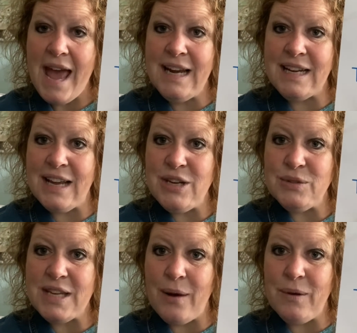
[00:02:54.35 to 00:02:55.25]
And can
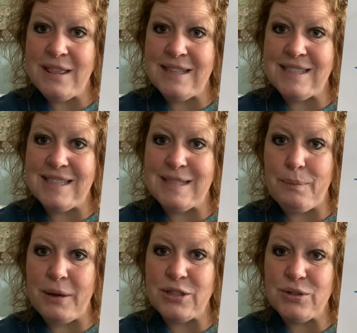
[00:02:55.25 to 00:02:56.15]
you tell what this is a
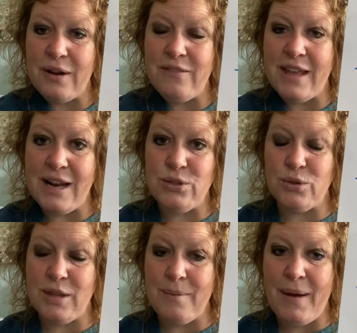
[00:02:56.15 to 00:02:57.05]
picture of that I
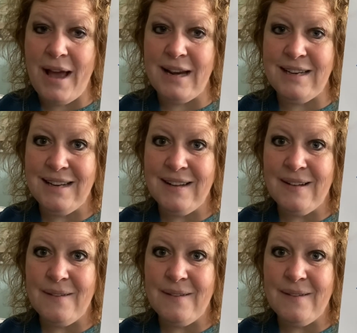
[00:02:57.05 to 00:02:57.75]
drew them on?